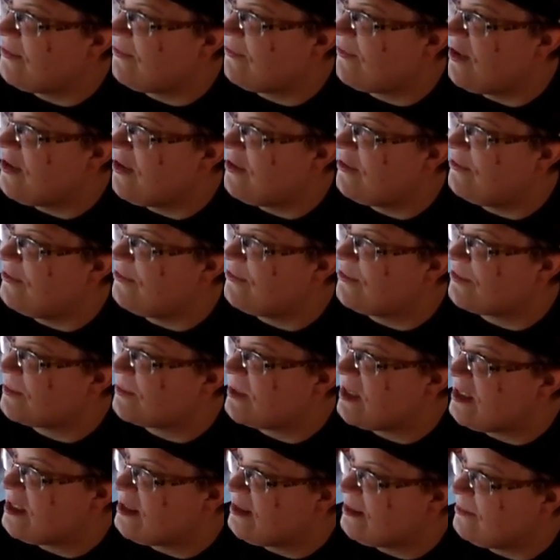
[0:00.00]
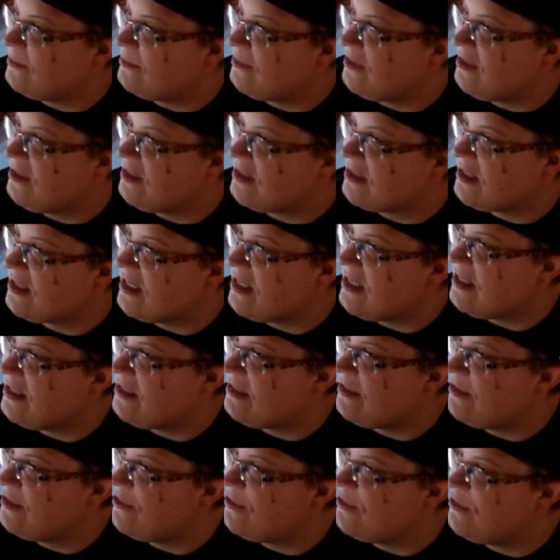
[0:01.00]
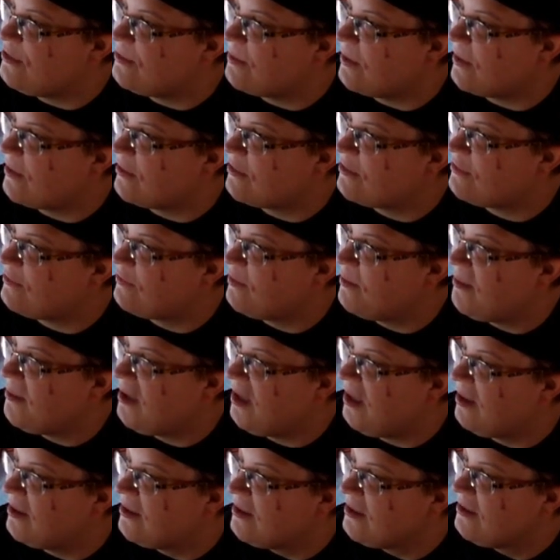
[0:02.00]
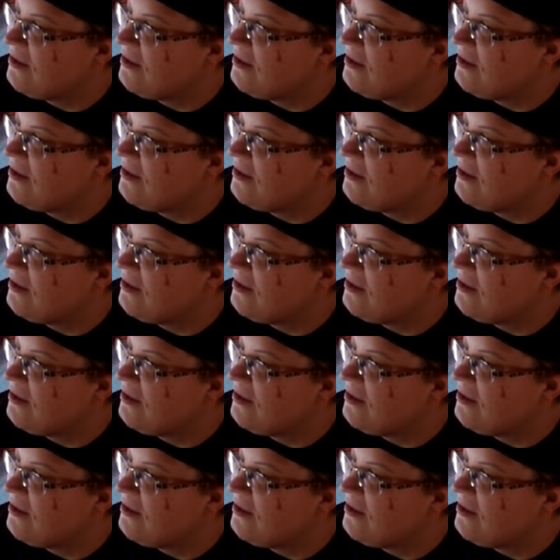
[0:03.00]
friend who's randomly decided to do art for me.